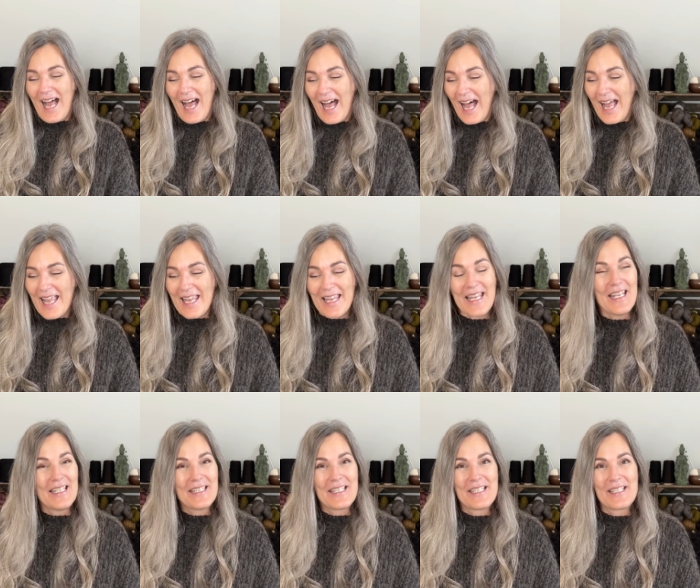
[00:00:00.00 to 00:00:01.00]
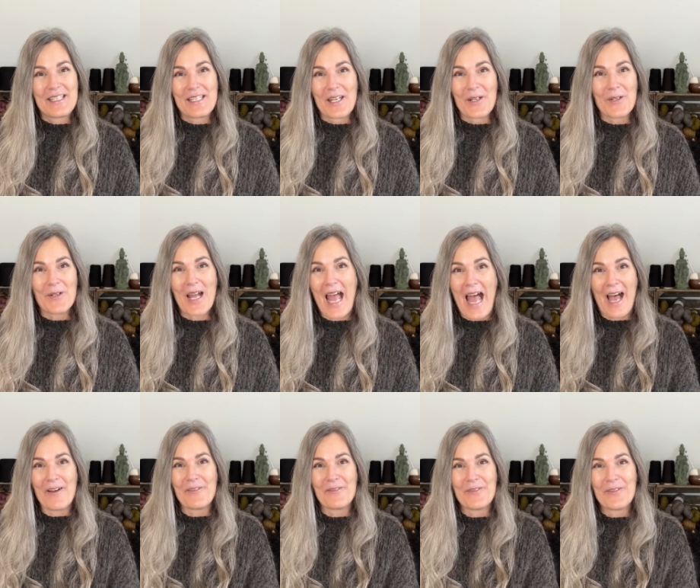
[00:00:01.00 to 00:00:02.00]
I do
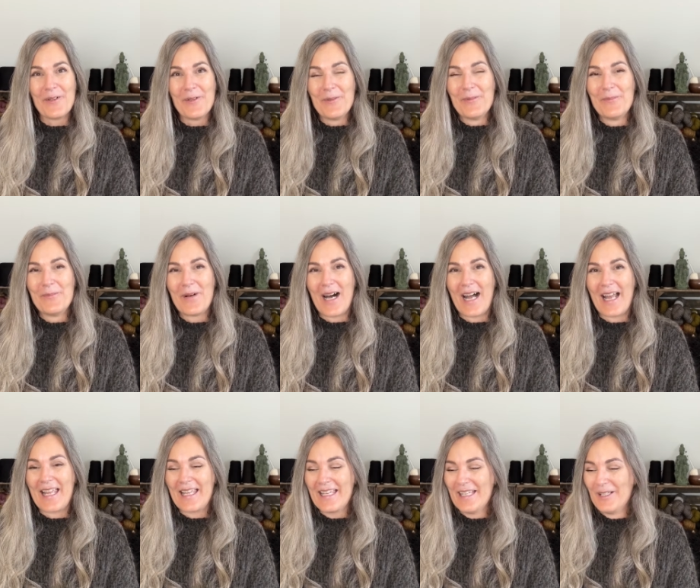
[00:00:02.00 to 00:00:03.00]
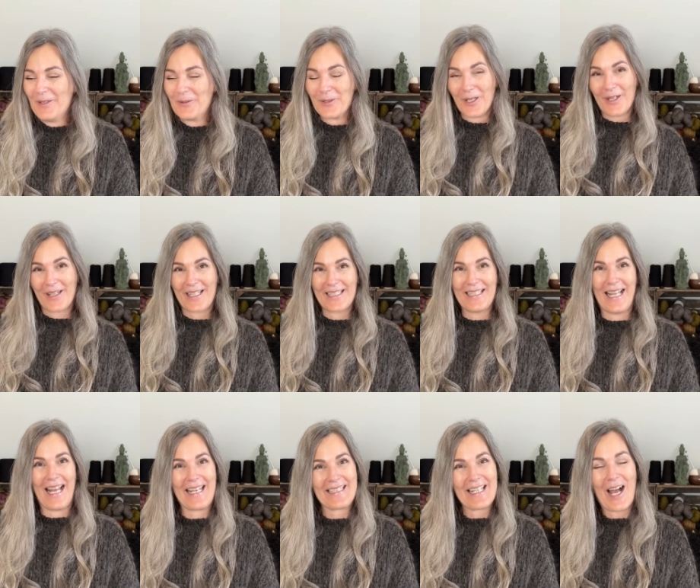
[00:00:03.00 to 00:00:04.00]
have my work
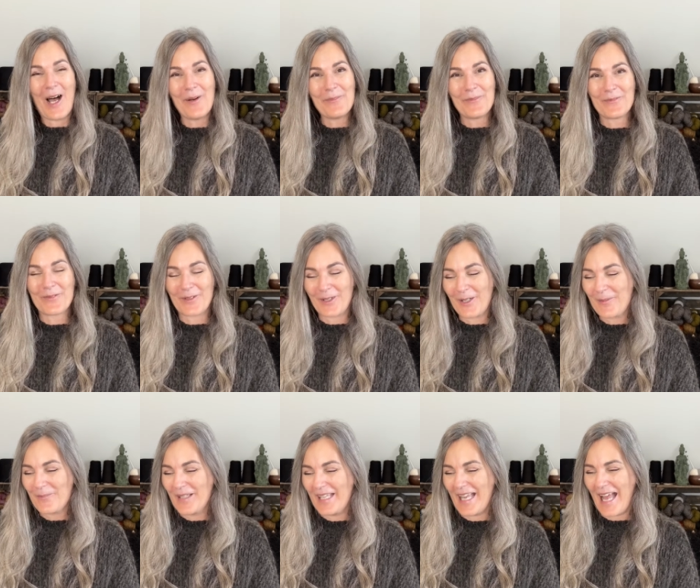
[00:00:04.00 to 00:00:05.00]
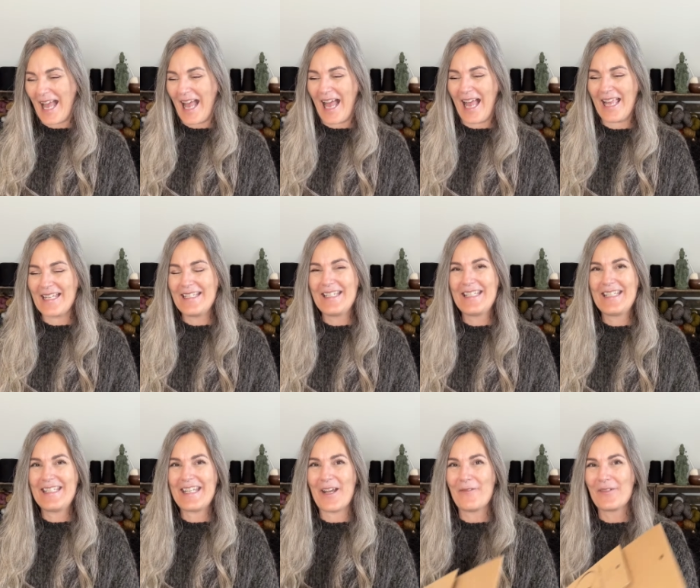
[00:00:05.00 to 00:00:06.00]
lined up for me I
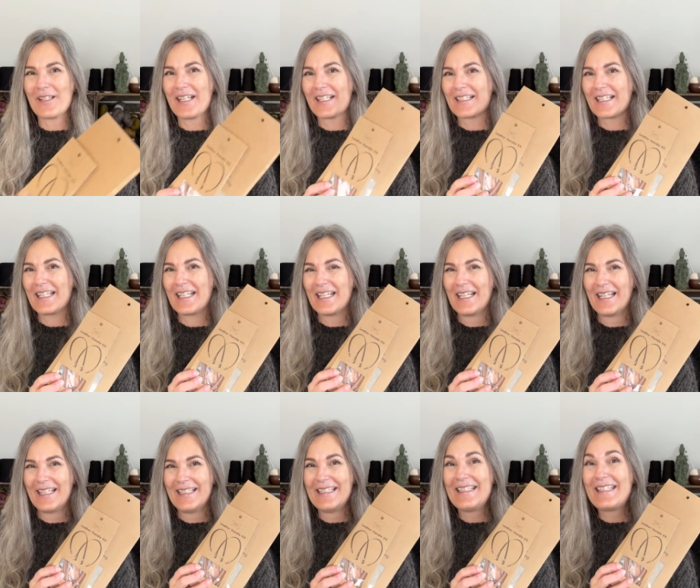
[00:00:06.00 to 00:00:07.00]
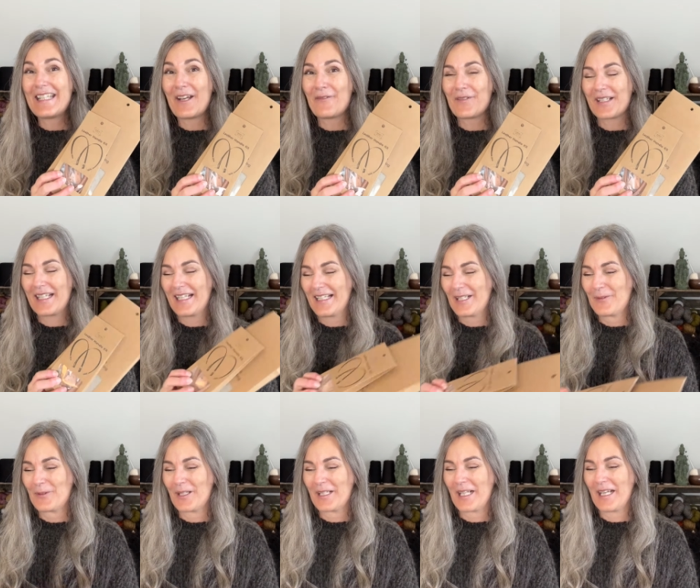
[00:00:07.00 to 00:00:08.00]
definitely, definitely
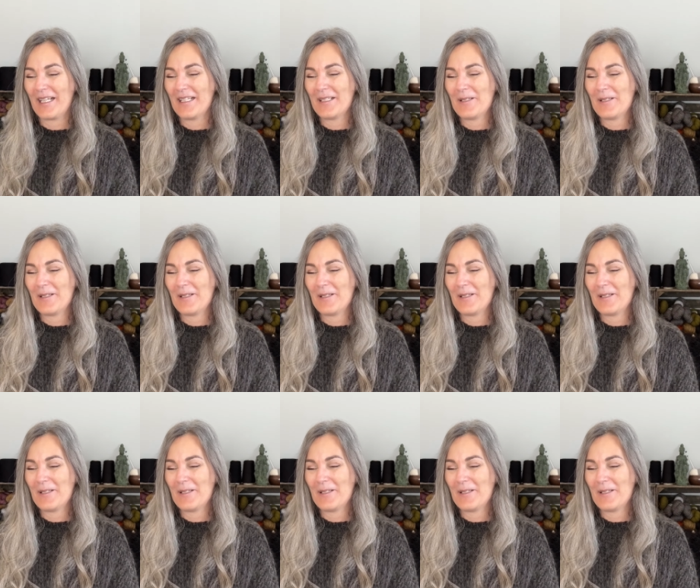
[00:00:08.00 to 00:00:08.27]
want to